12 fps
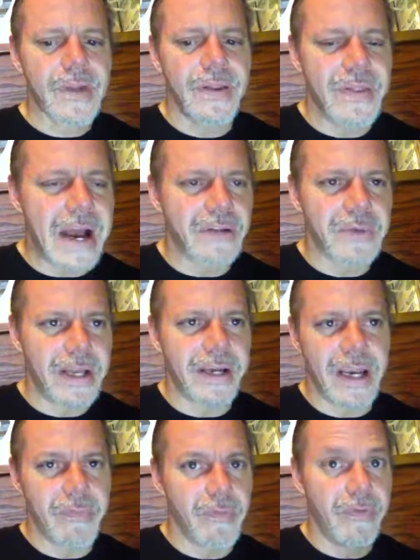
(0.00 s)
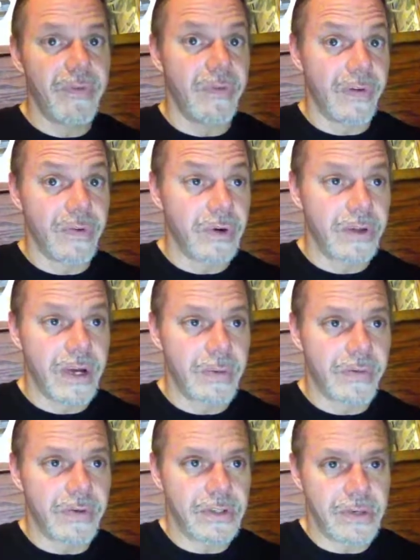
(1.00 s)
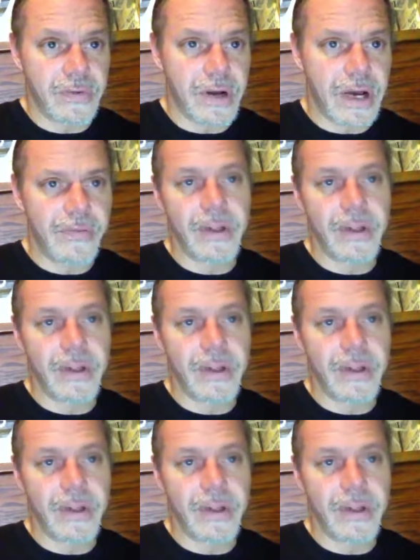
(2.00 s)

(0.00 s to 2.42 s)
that's where that came from. If you've ever heard that reference, if you haven't,